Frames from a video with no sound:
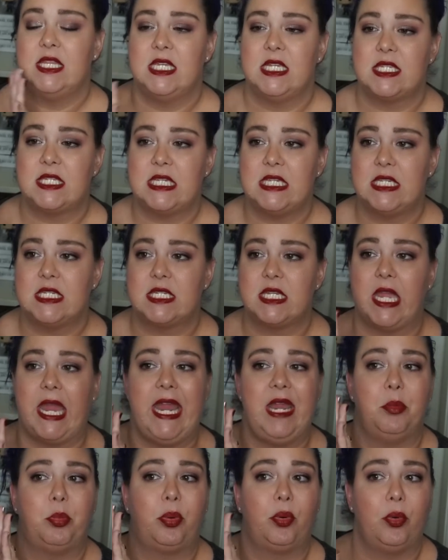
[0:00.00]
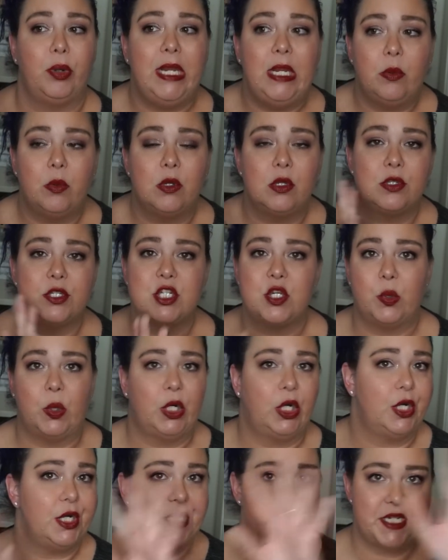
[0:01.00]
This is a prequel to
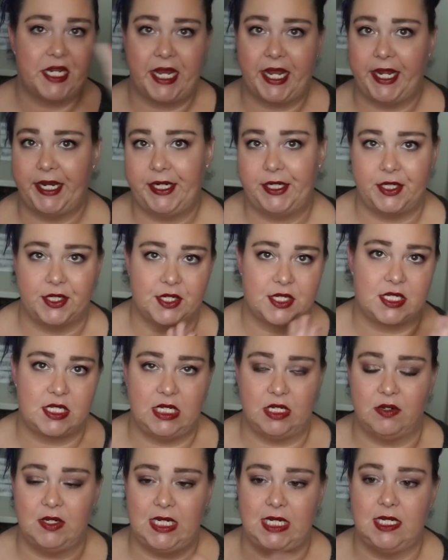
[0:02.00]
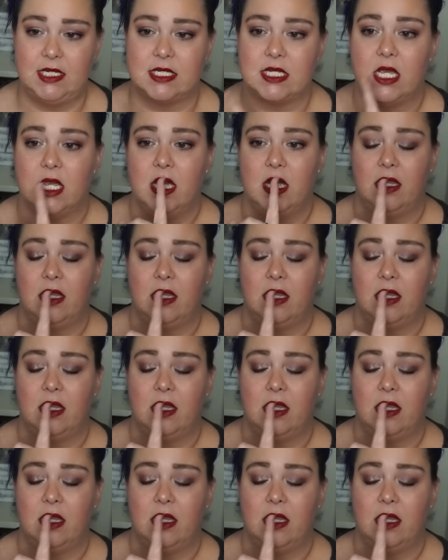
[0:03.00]
her entire series